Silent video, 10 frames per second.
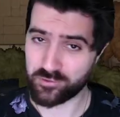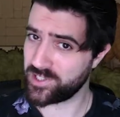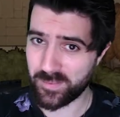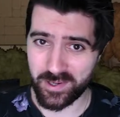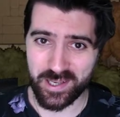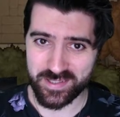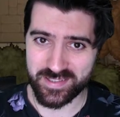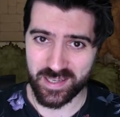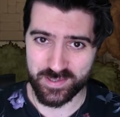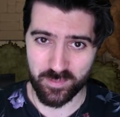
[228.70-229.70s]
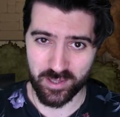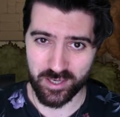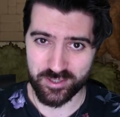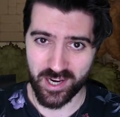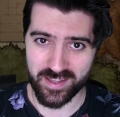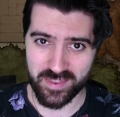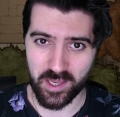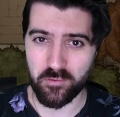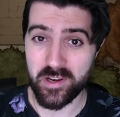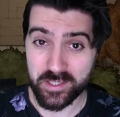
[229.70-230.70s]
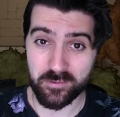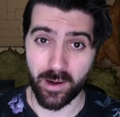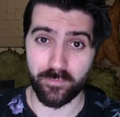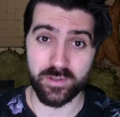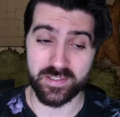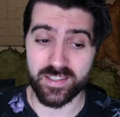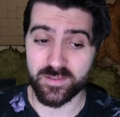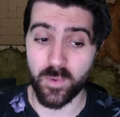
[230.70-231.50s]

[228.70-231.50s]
or someone else has said something in chat that you need to reference this